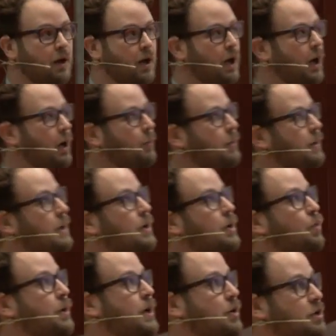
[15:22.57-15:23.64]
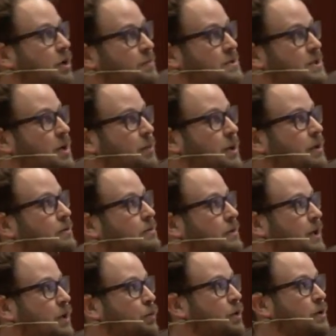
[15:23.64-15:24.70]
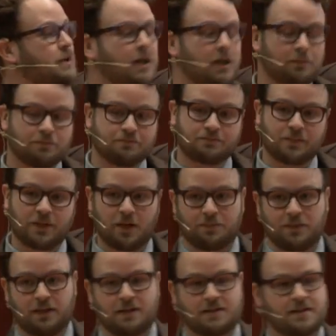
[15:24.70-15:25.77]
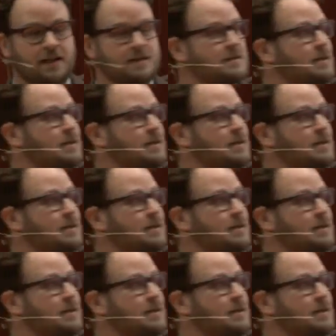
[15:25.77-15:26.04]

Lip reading: When outcomes come in real time, they update the stats